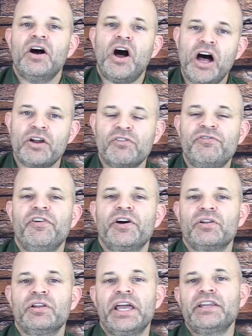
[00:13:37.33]

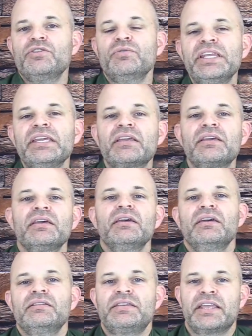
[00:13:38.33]
AutoFunnel and unique
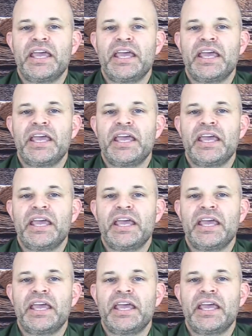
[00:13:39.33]
to